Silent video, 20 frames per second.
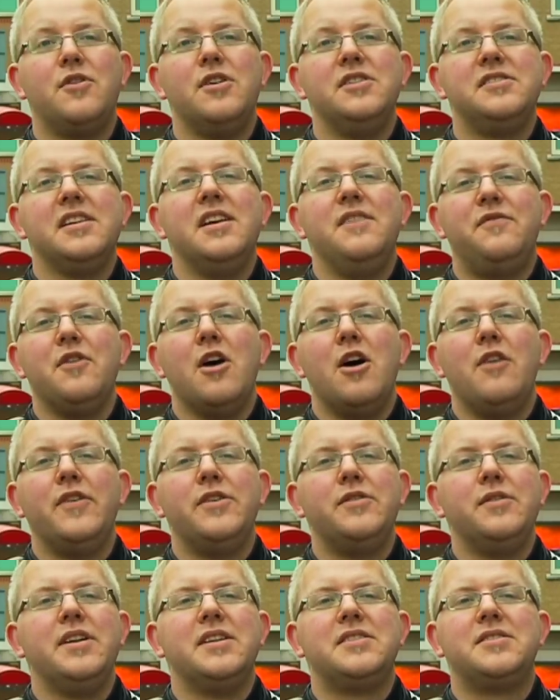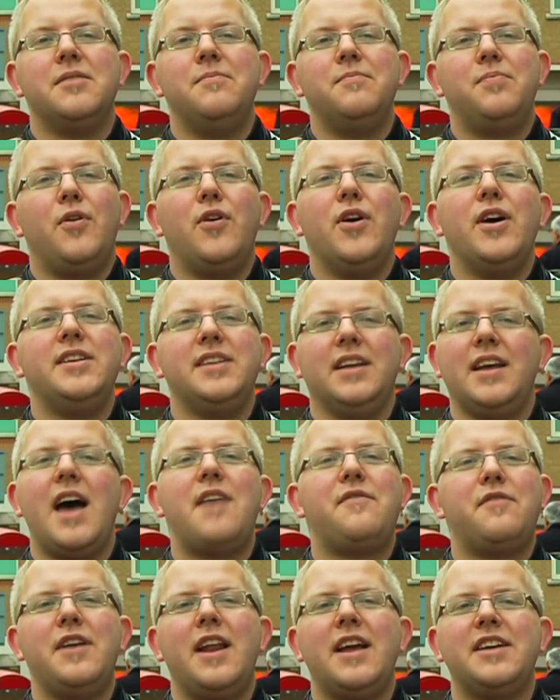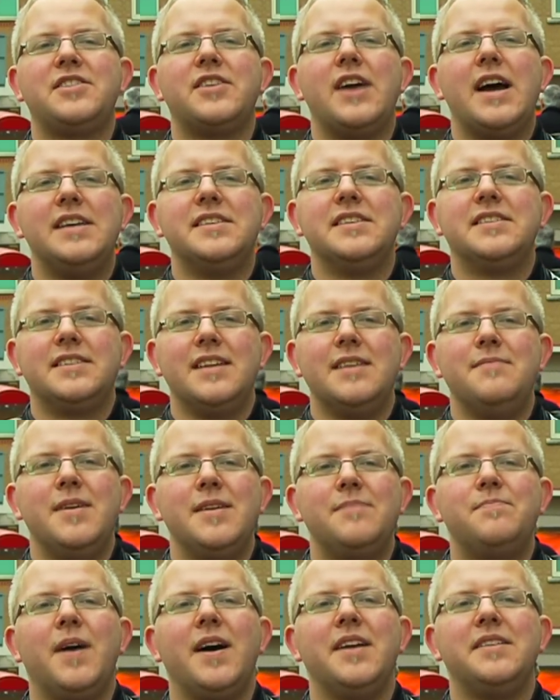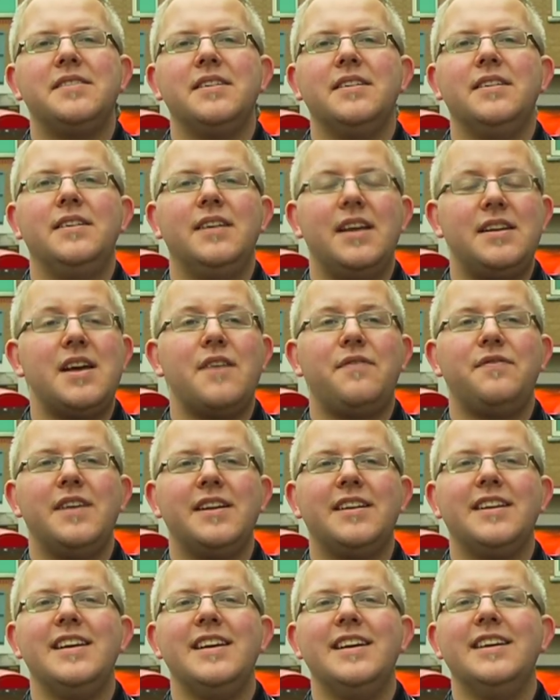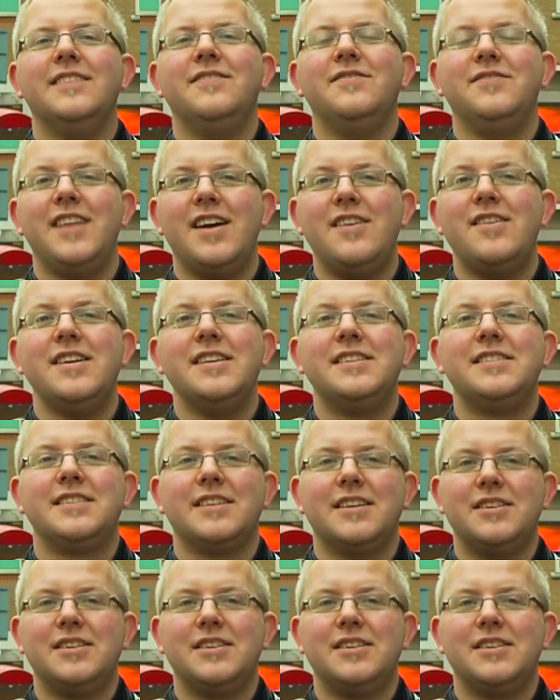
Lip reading: course, if you overdo it at some point, every lecture has its limit, but definitely there is